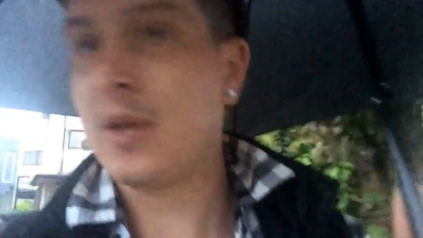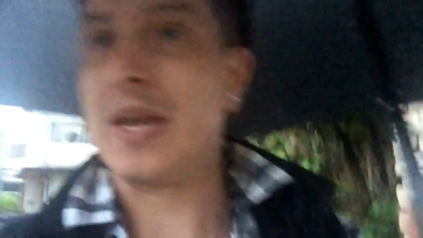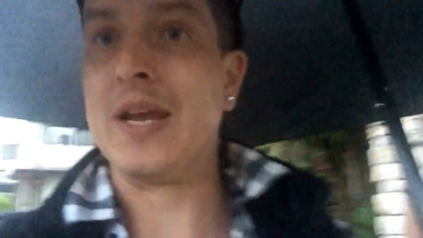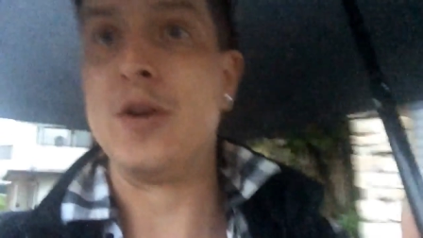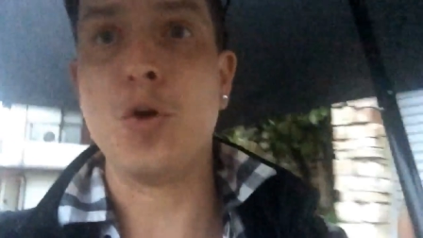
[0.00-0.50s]

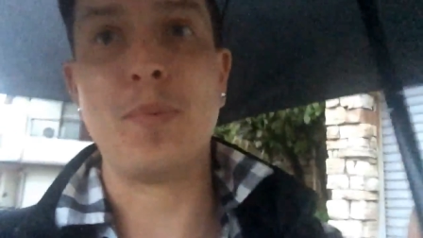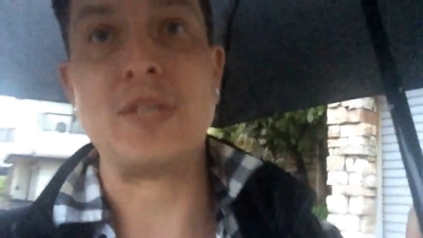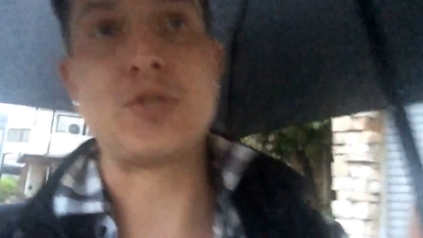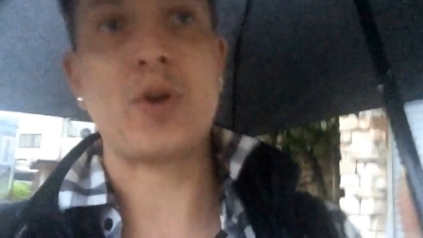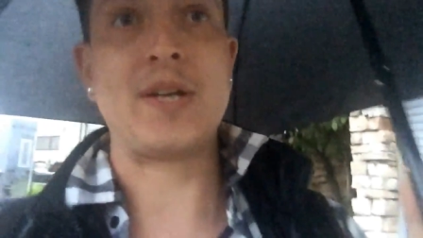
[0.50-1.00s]
And
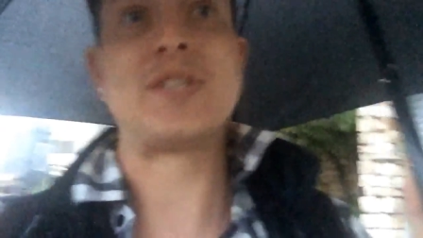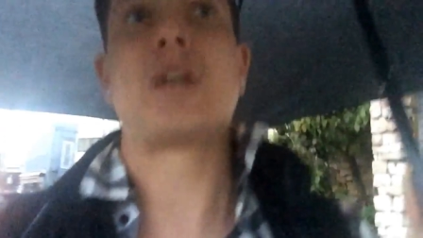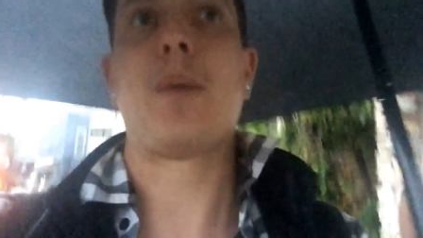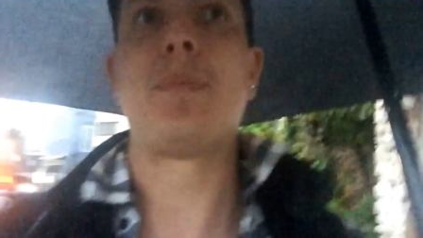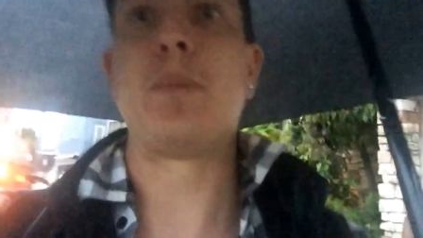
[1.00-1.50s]
nobody's trying to
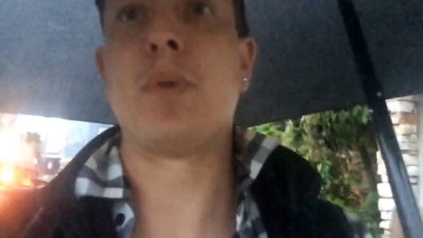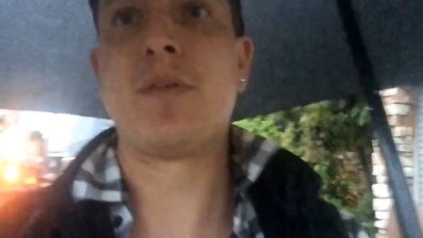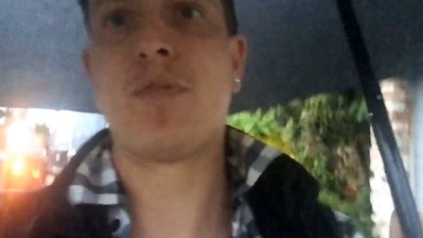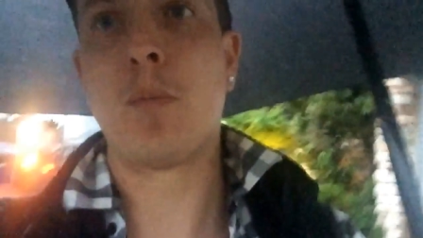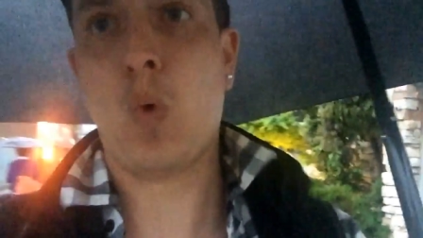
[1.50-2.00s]
stop anybody
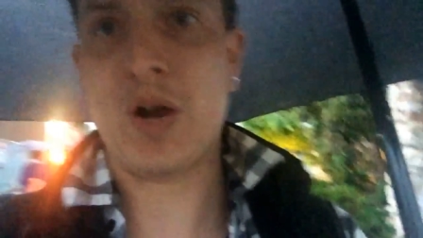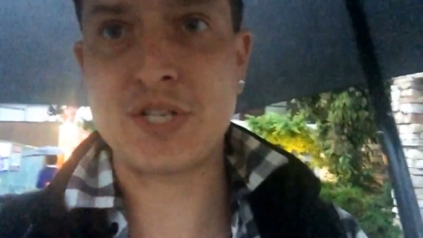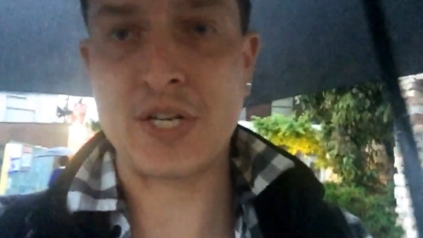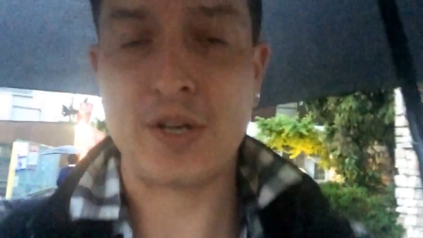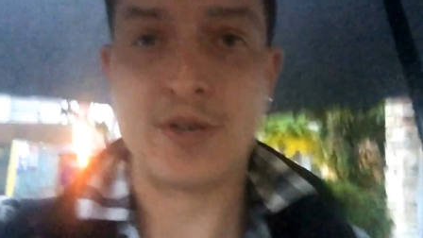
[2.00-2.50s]
from
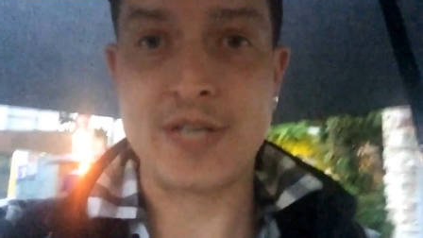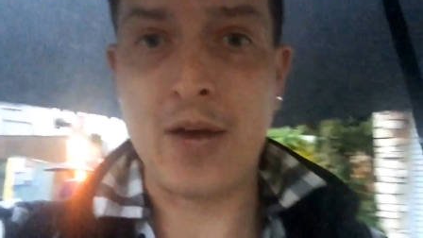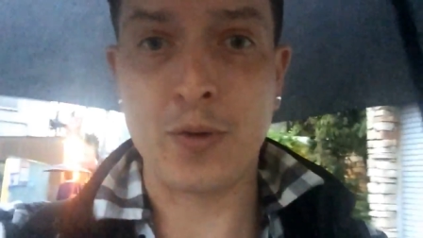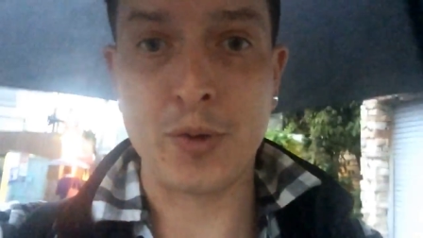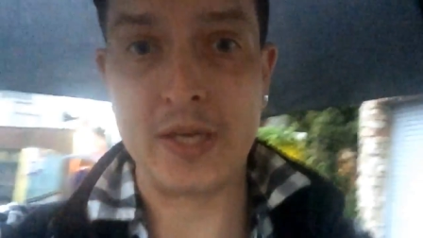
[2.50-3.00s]
watching it or
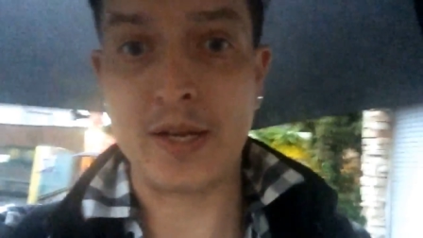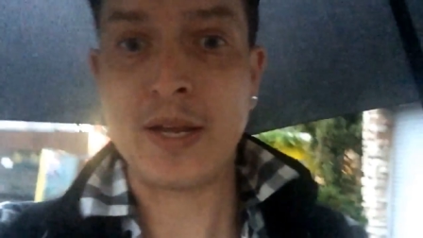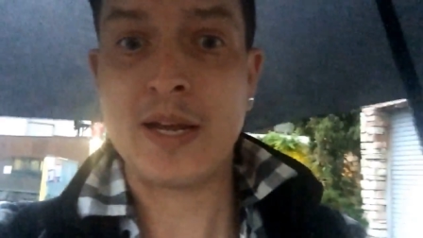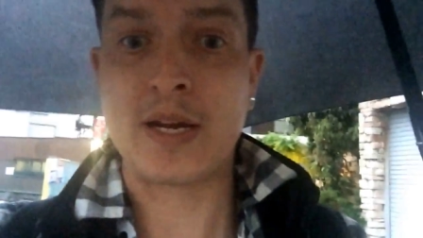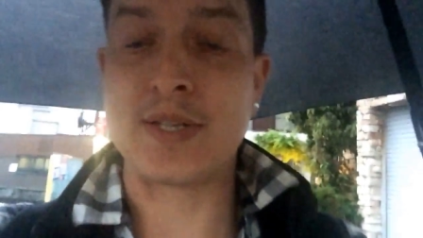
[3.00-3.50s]
downloading it
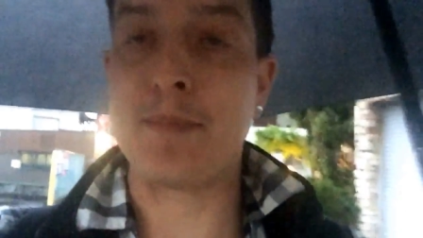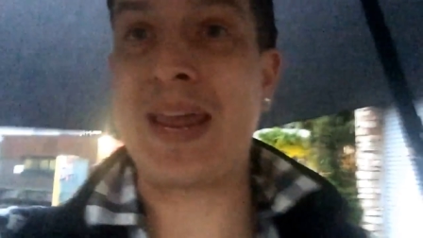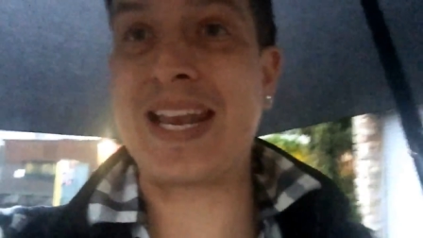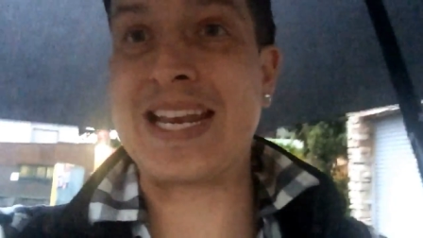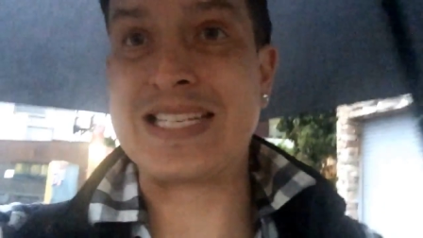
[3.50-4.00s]
because it
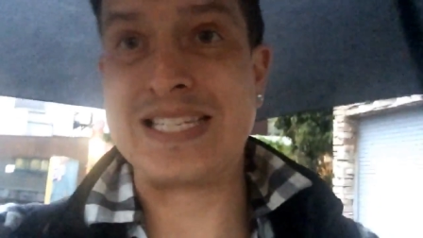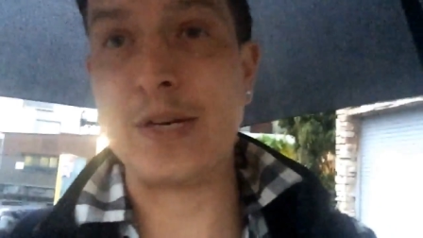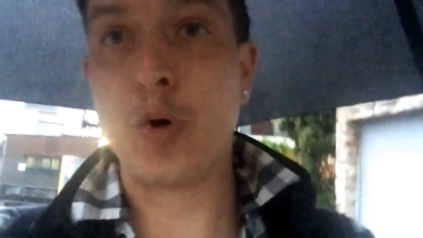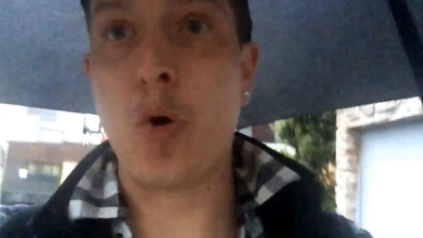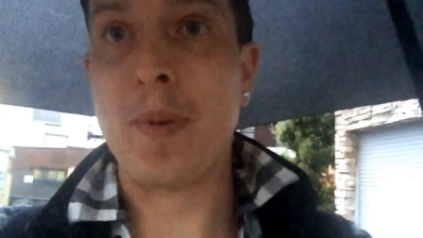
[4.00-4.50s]
made
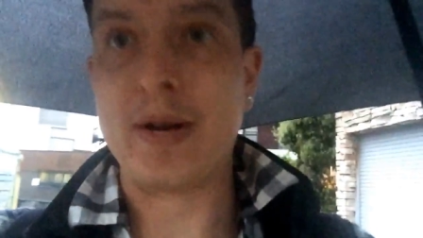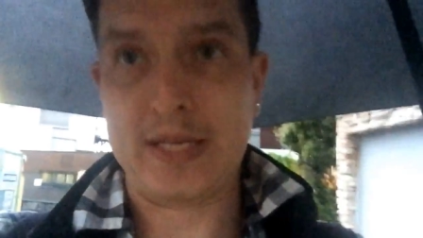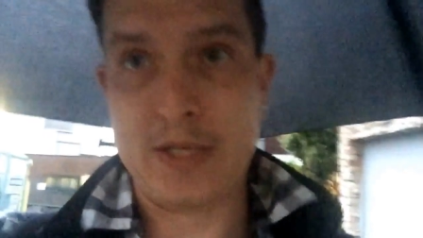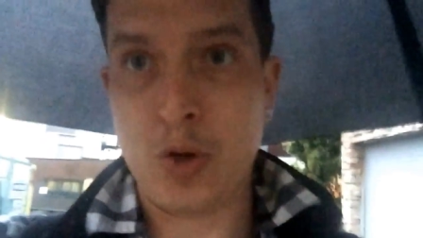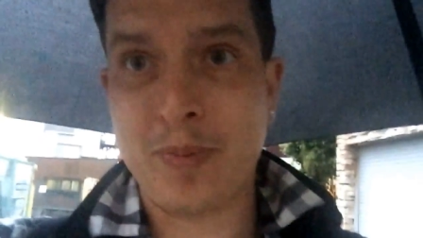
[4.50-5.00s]
zero money.
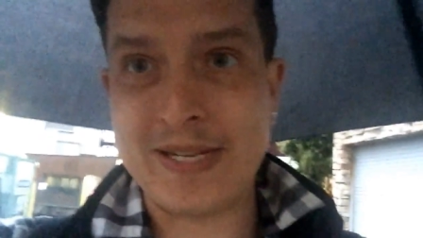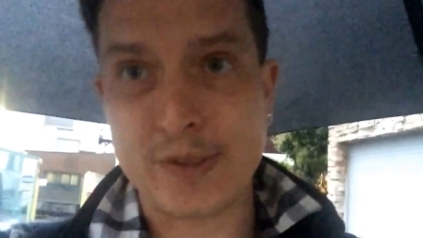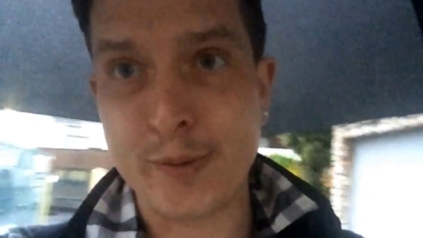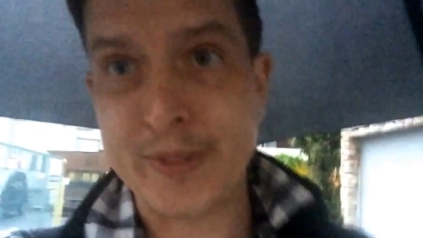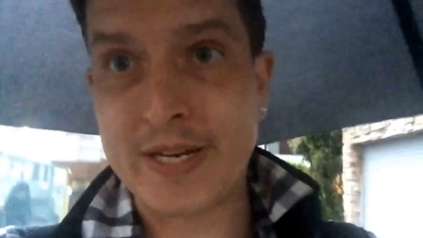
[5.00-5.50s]
Nobody's
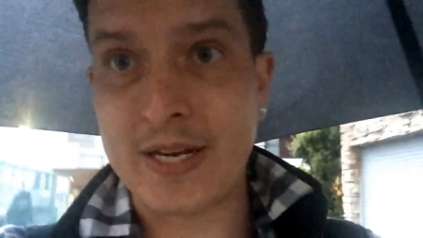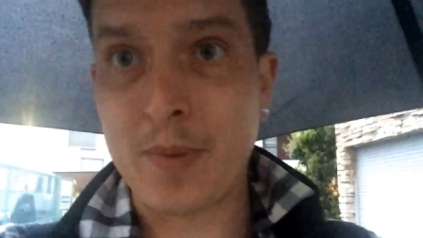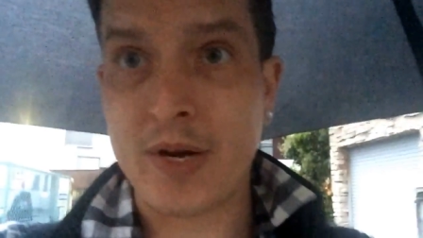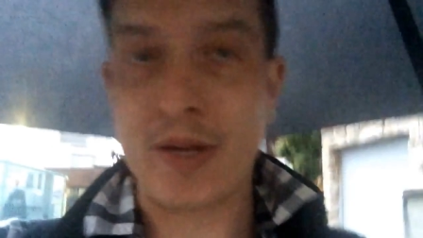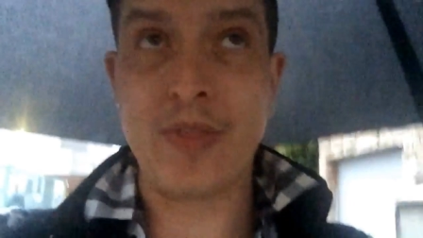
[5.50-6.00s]
losing any
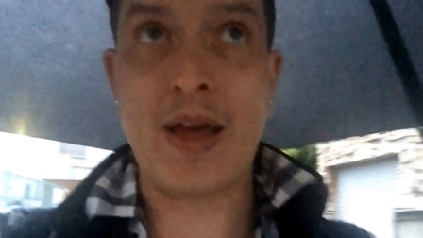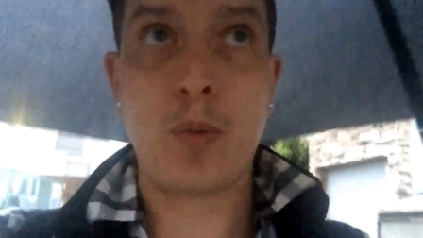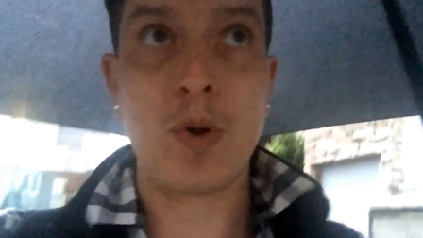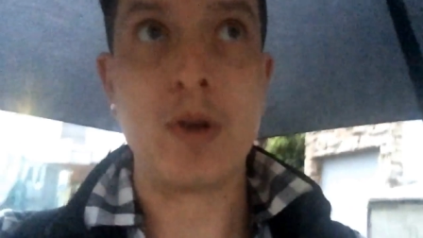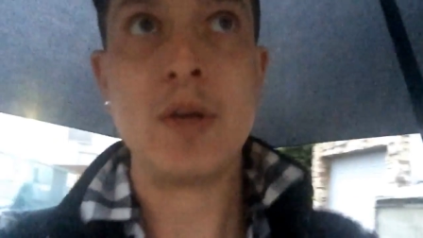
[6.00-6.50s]
money on that
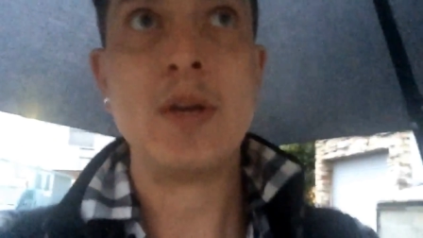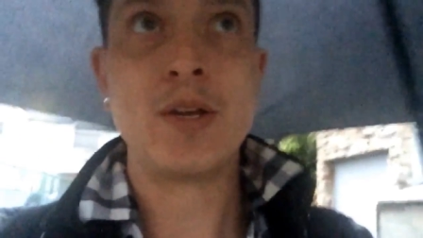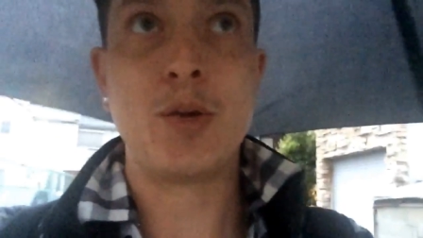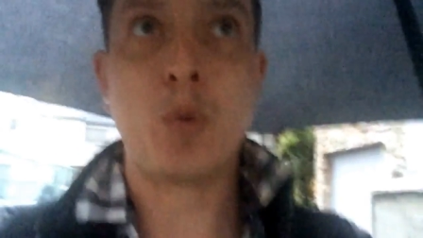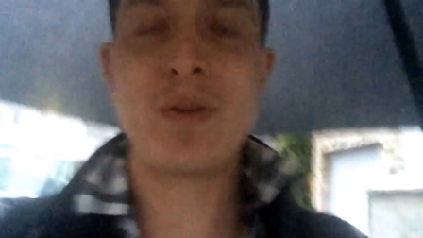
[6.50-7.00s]
one.
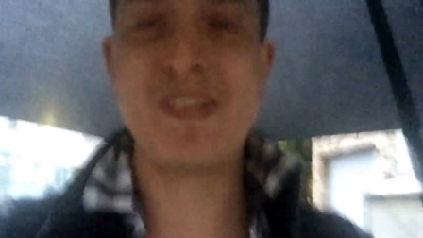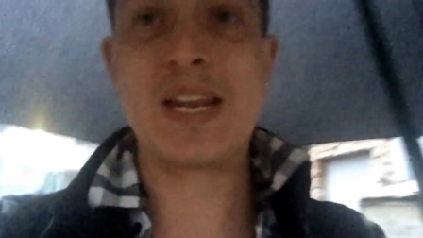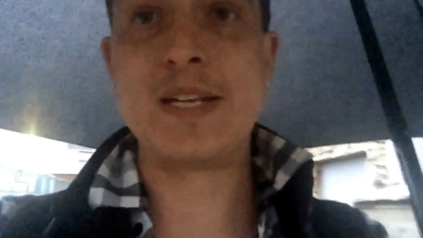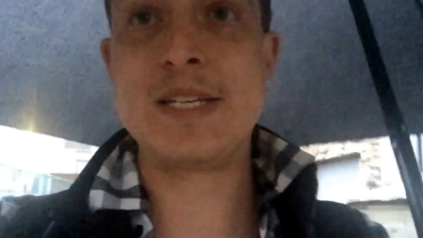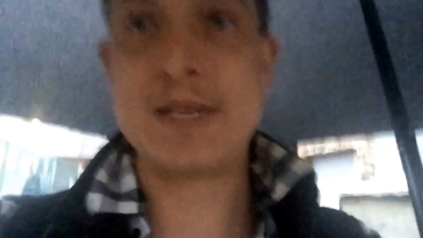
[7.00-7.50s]
You won't even get
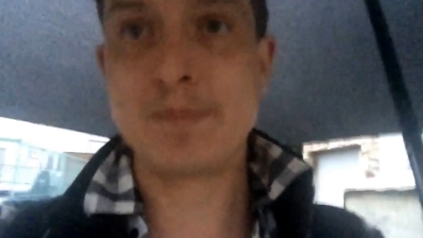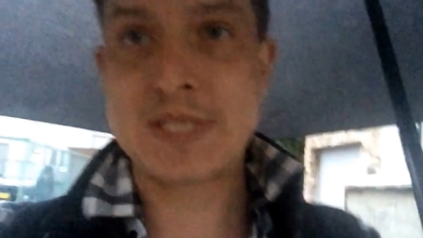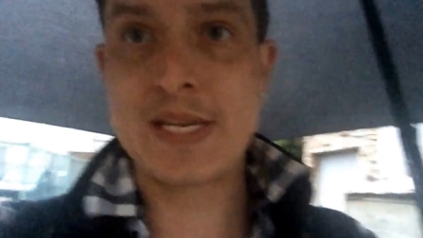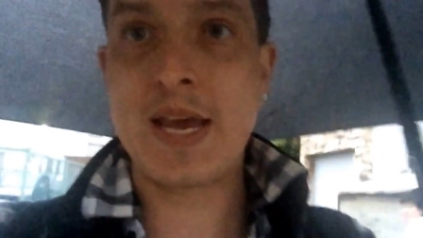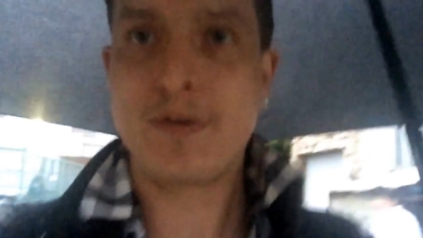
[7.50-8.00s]
a
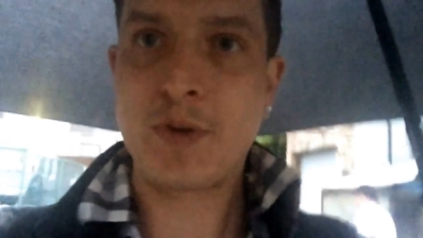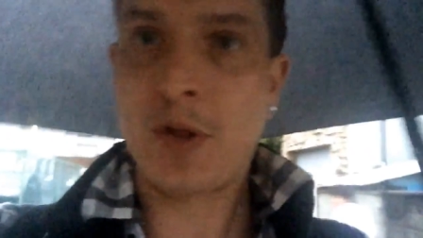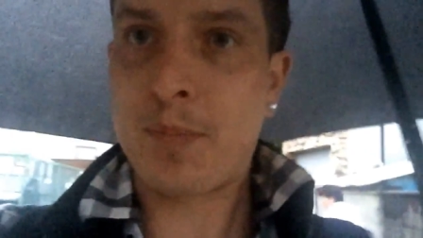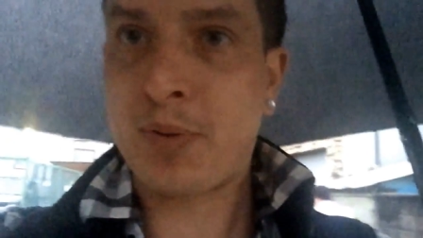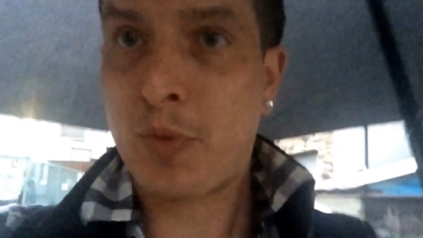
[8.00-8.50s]
DMCA if you
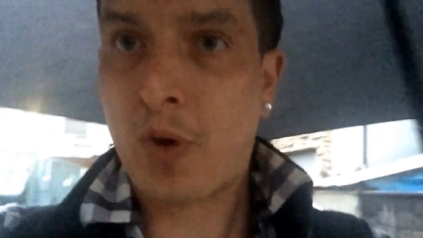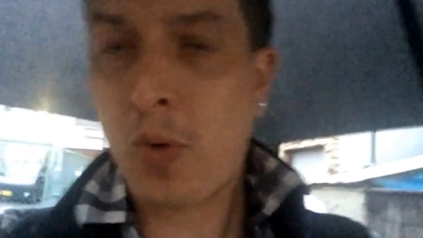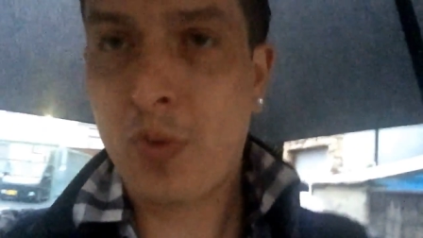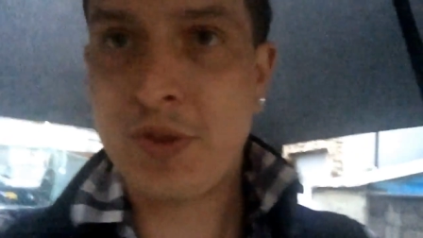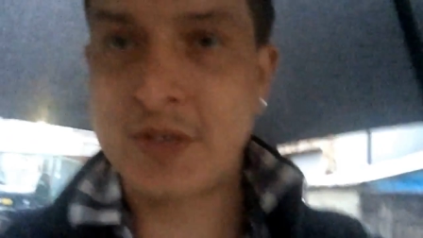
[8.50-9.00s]
upload the
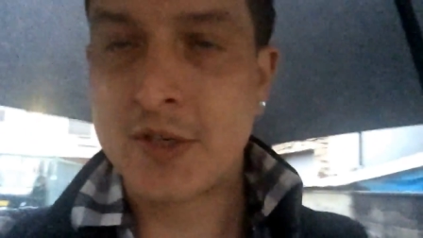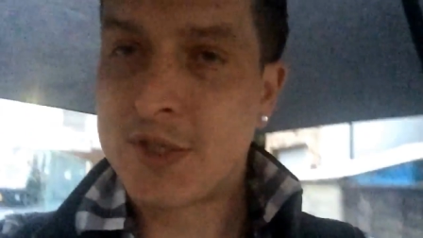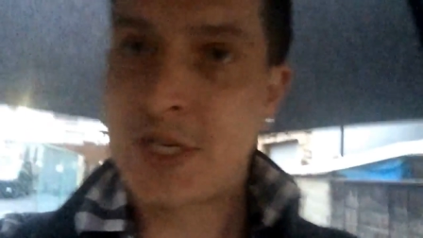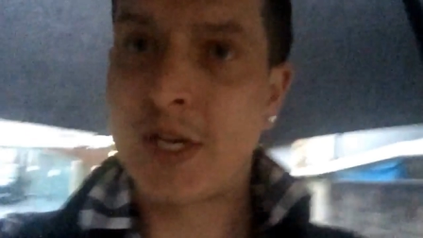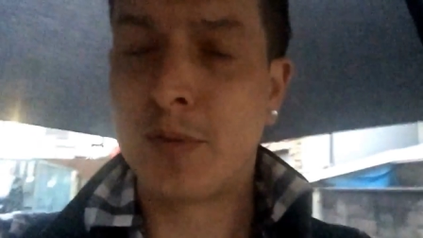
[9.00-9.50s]
whole thing to your channel